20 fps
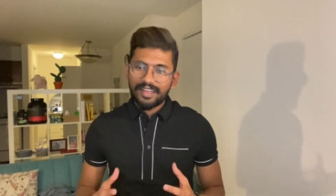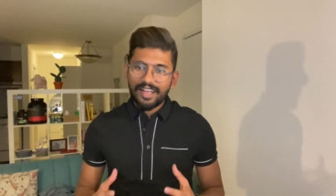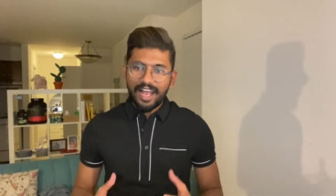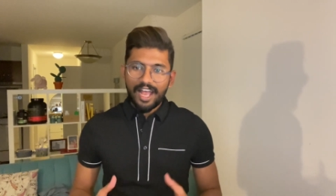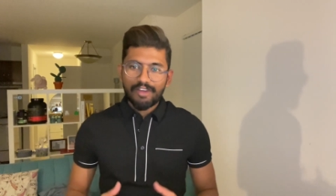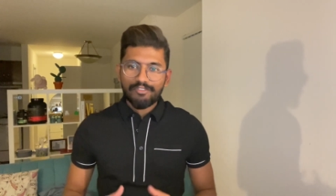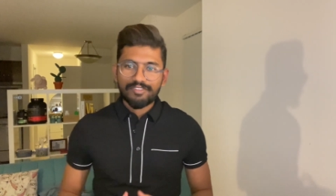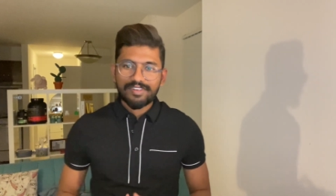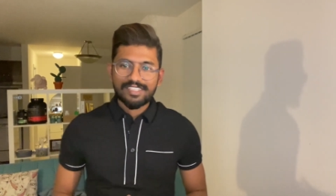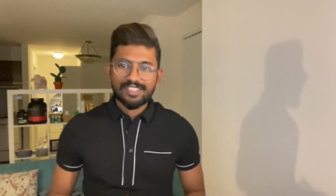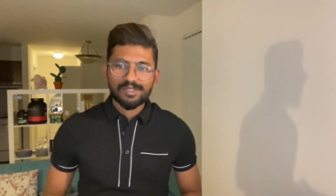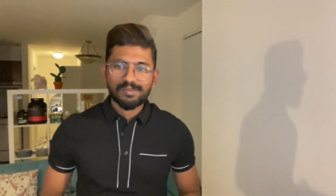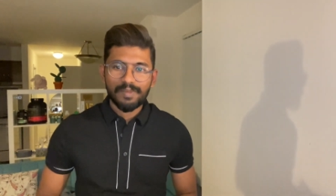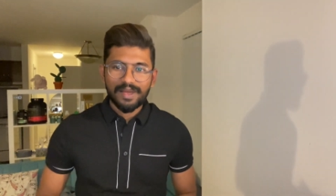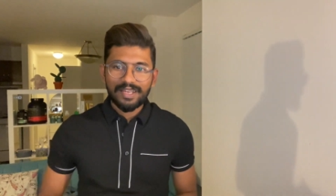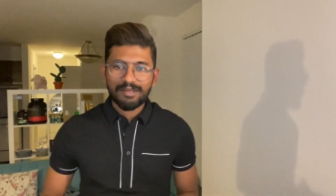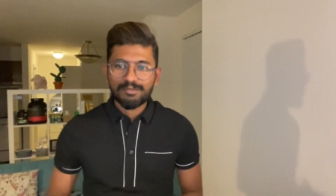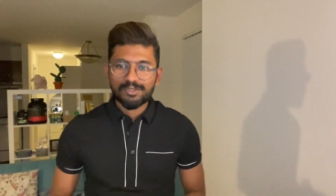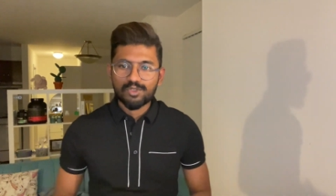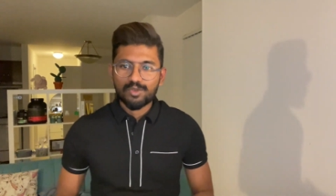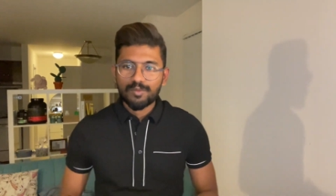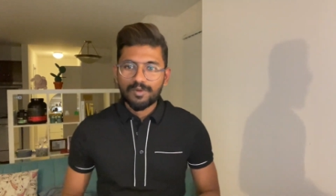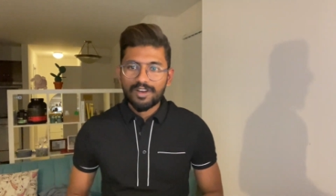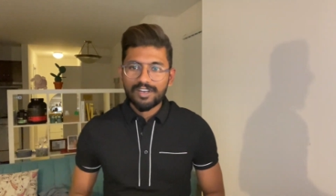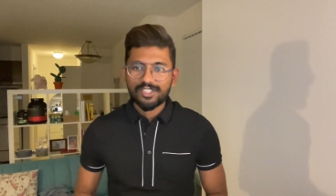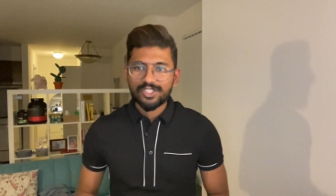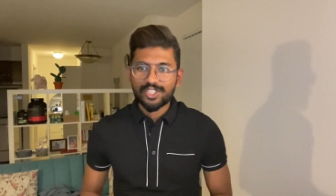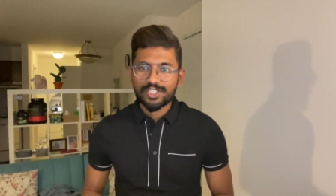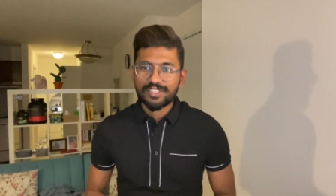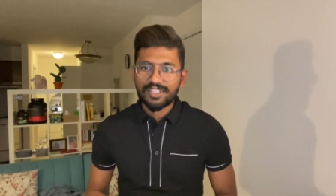Hi friends, my name is Omkar
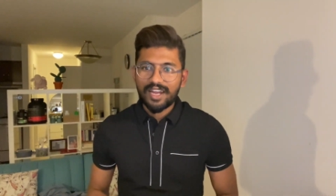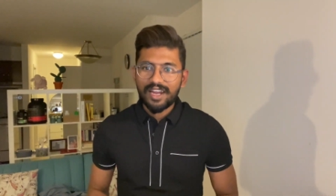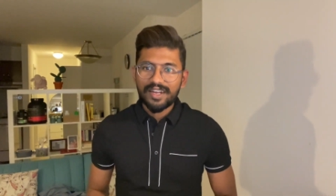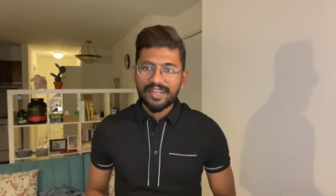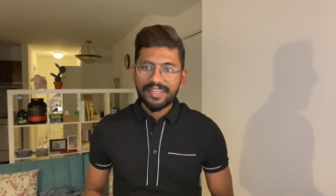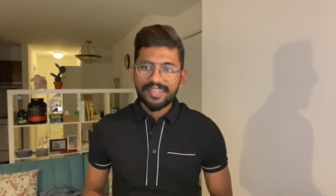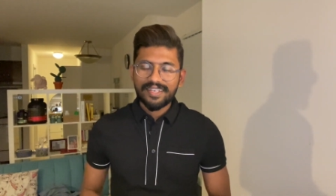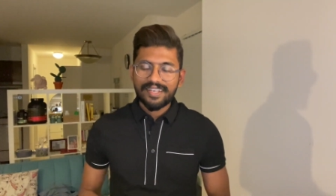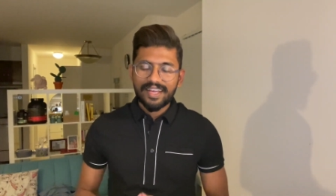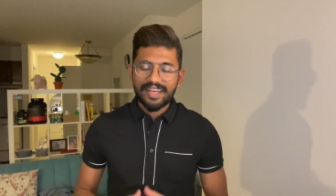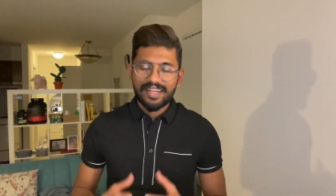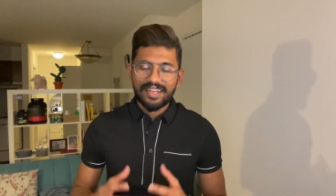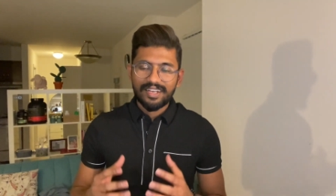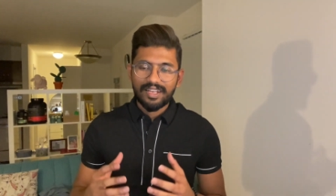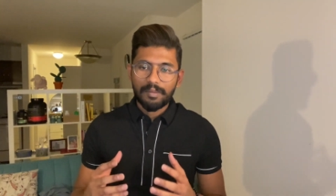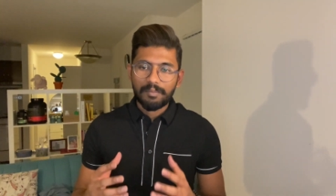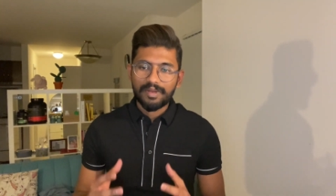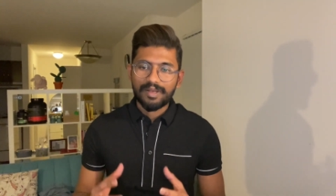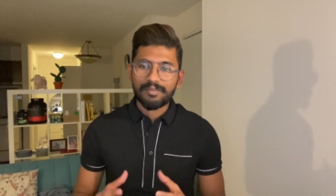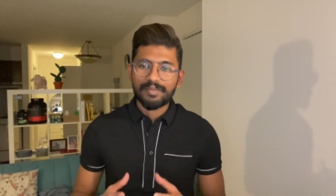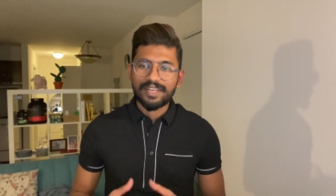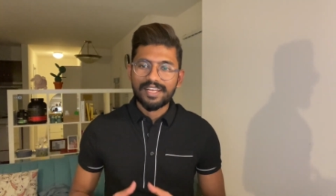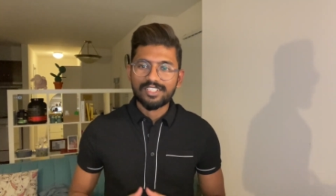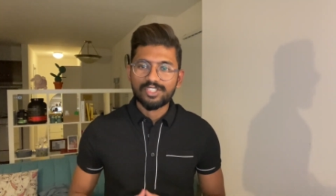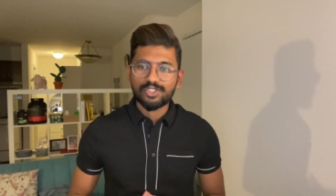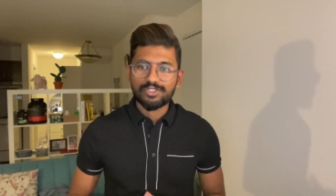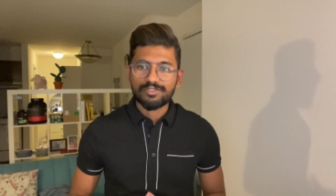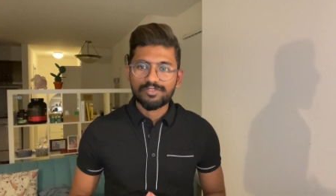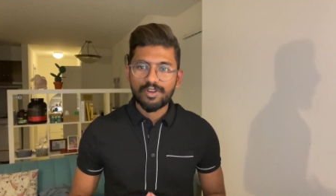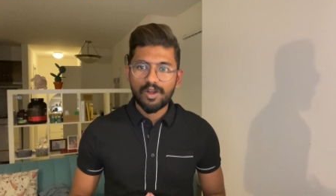Jagdare and I'm coming at
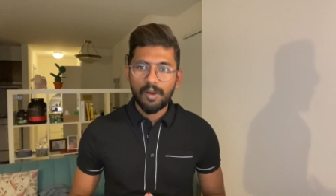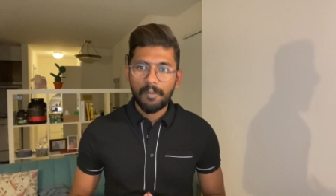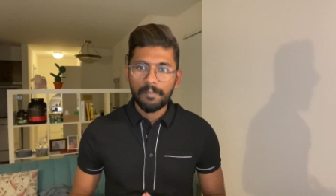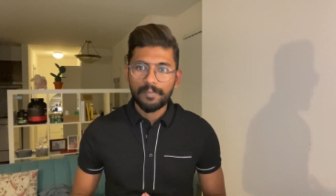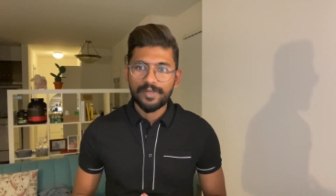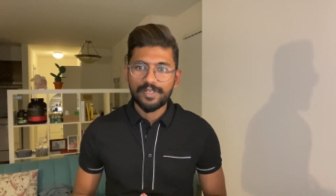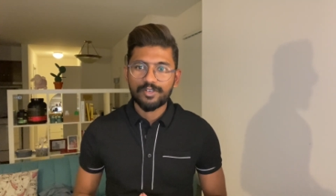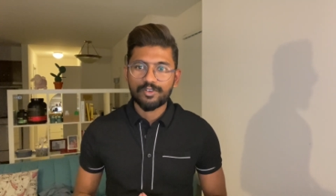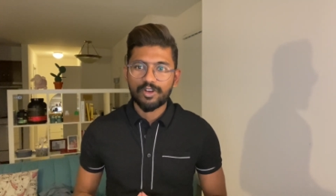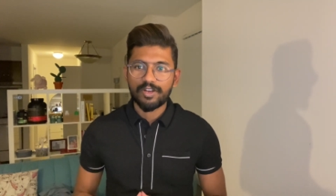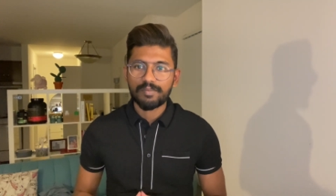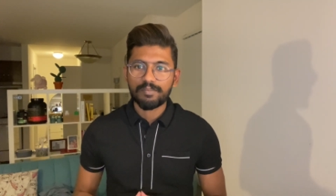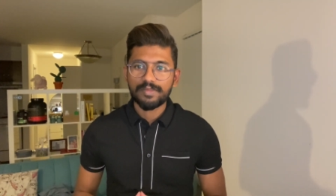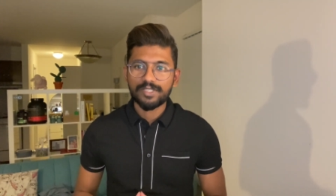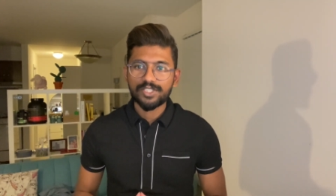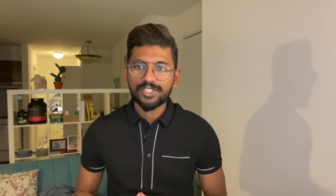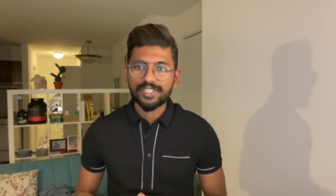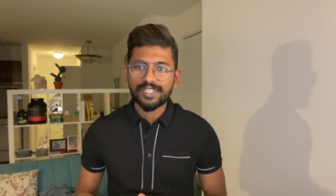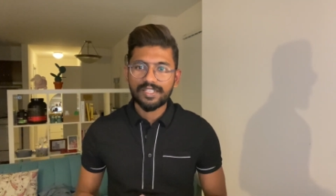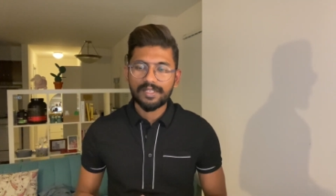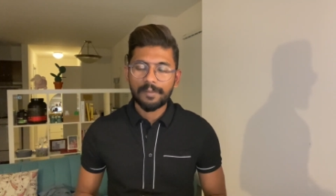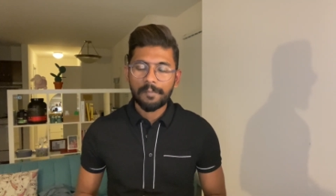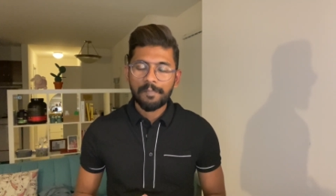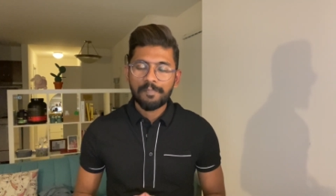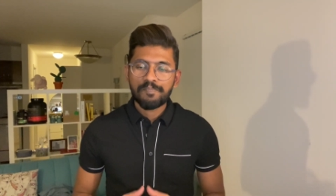you from Detroit, Michigan.